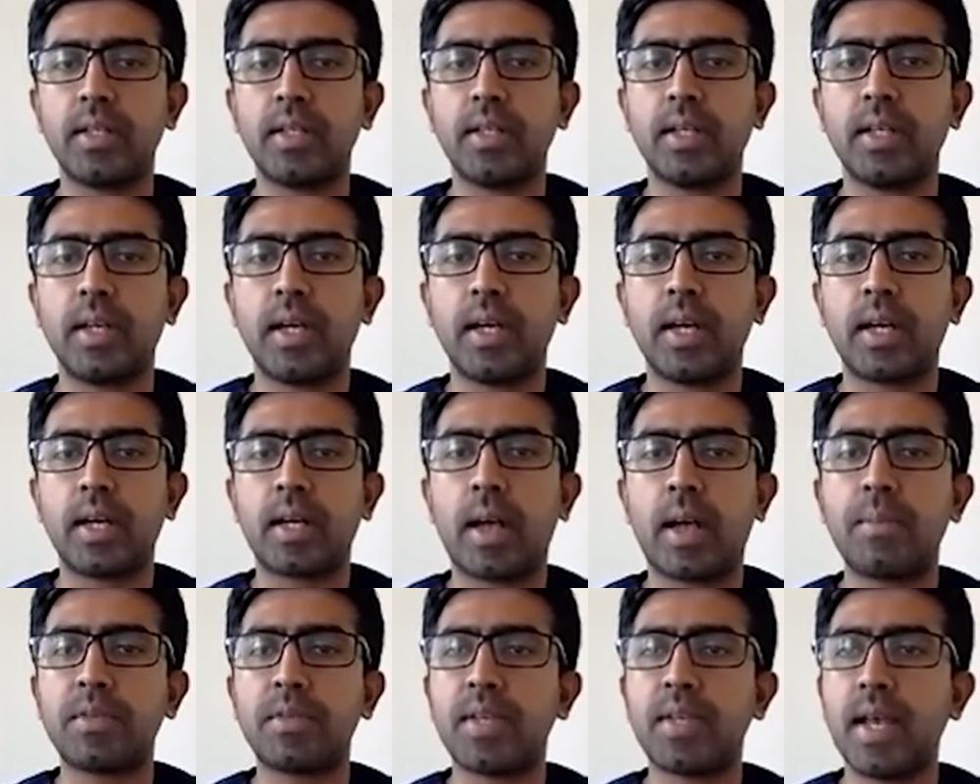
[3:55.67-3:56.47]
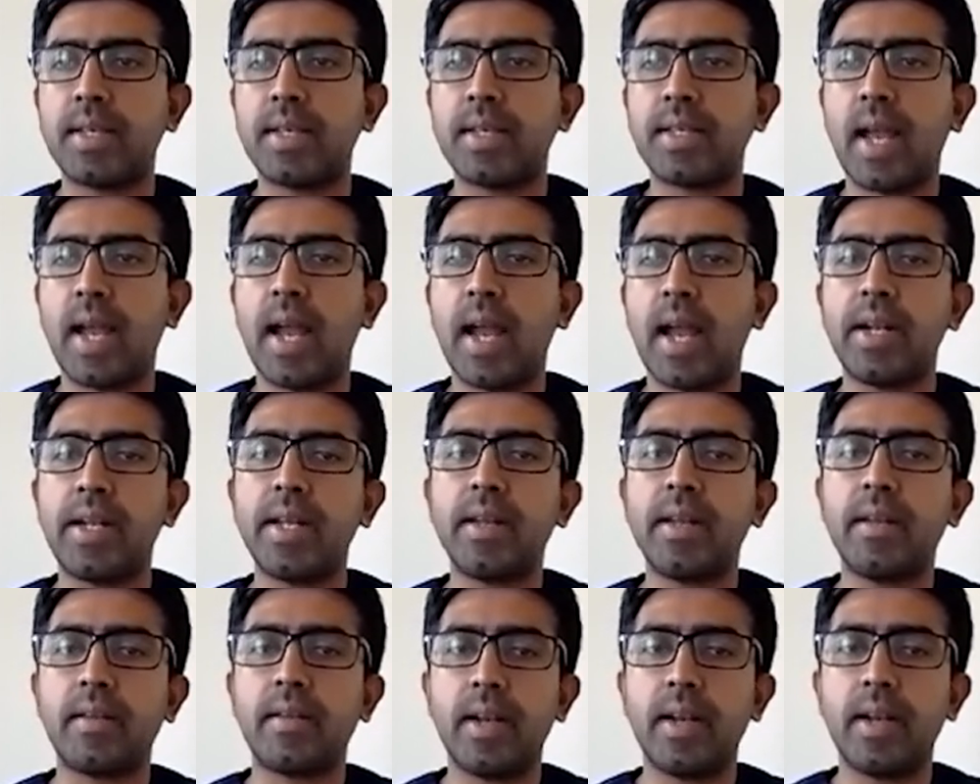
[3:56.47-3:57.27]
comes as anterior
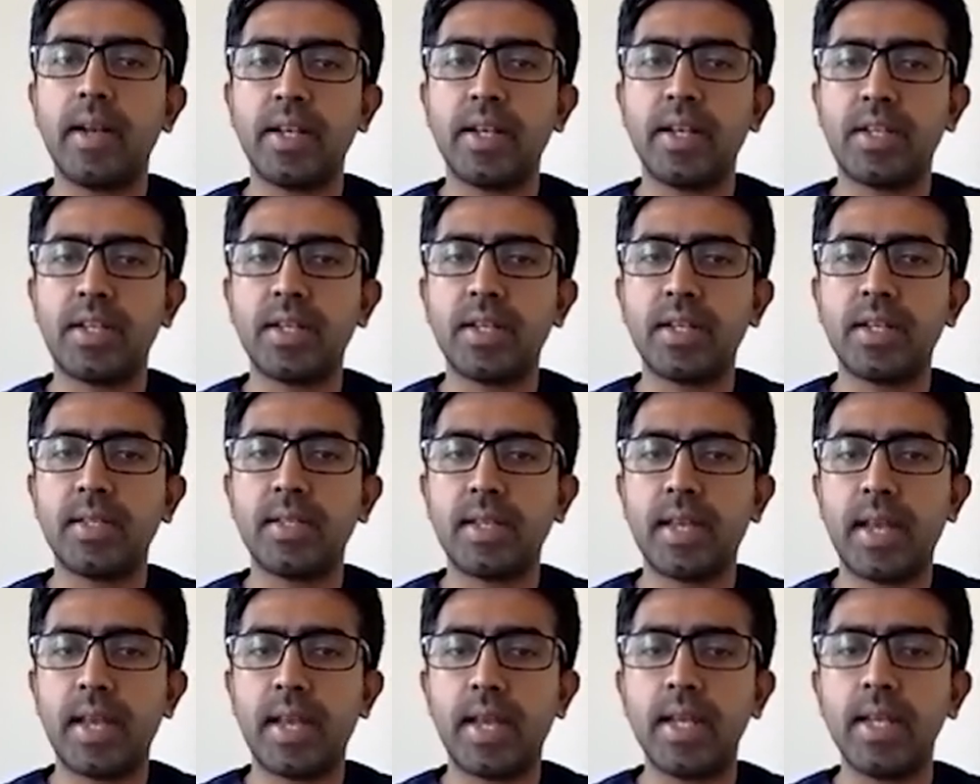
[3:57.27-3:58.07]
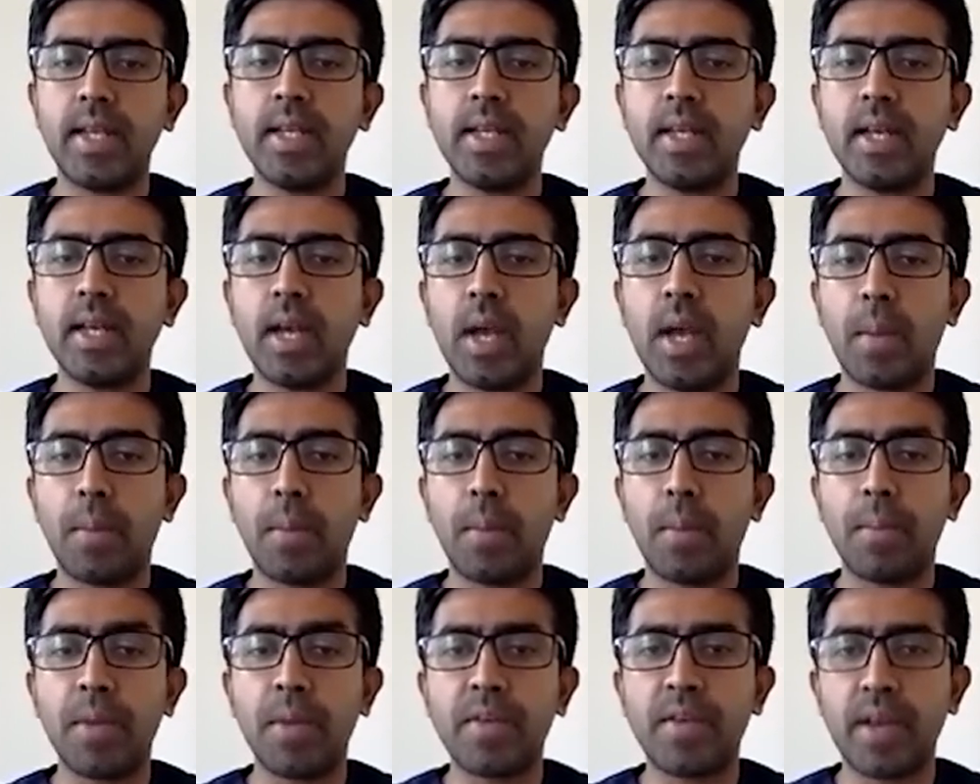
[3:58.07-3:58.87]
relations in
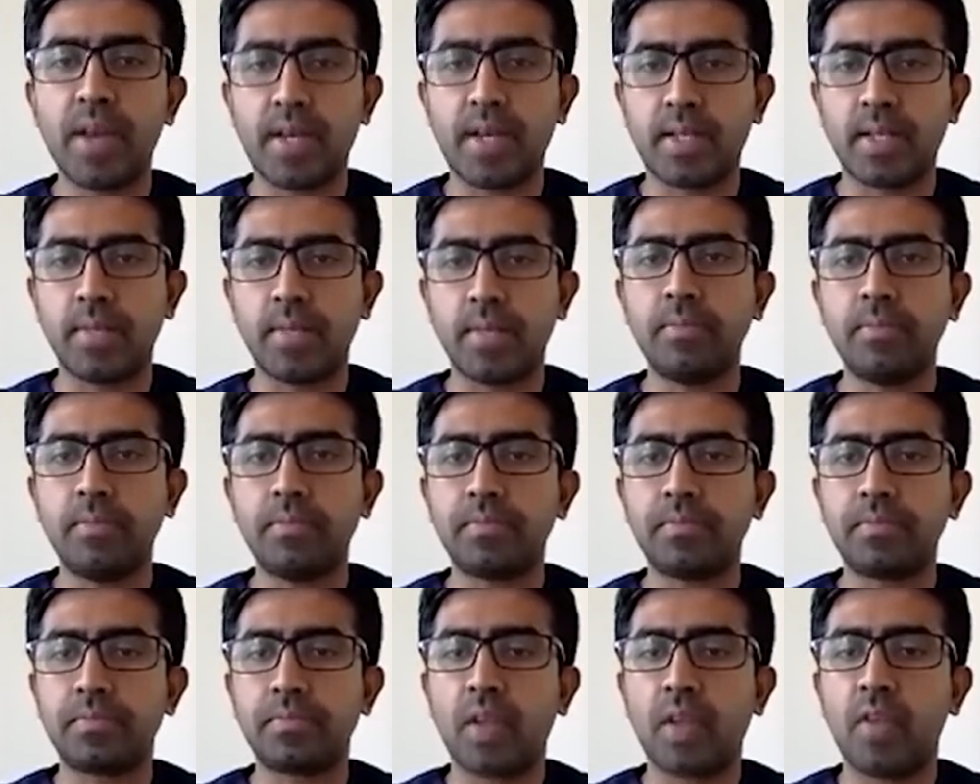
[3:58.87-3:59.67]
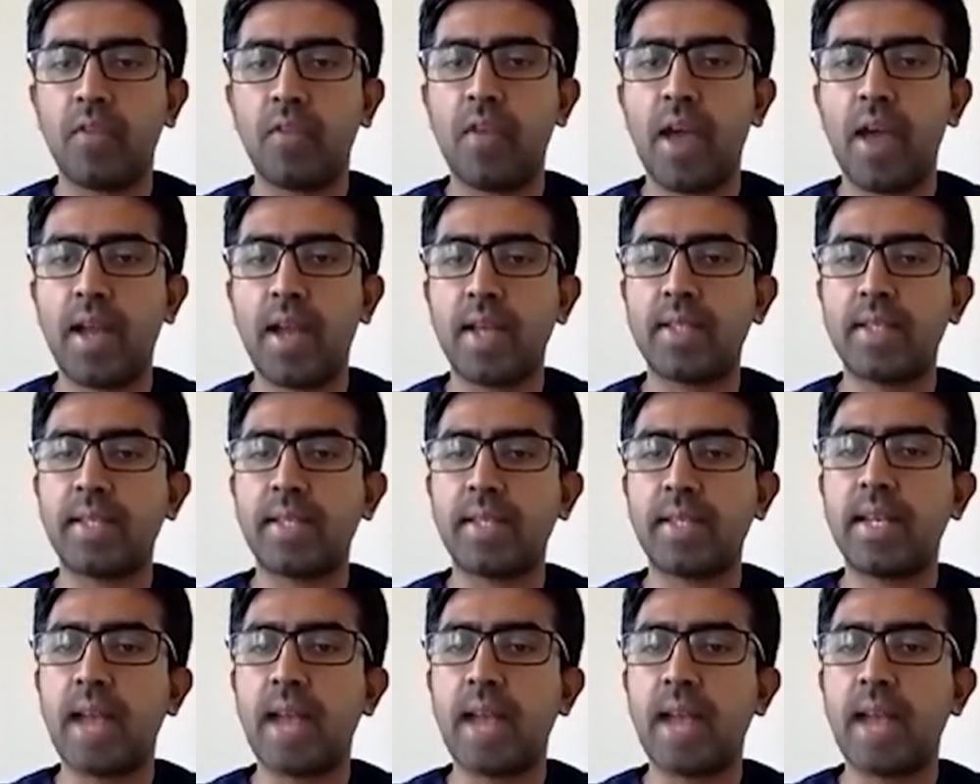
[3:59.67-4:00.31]
mid-rectum, whereas in high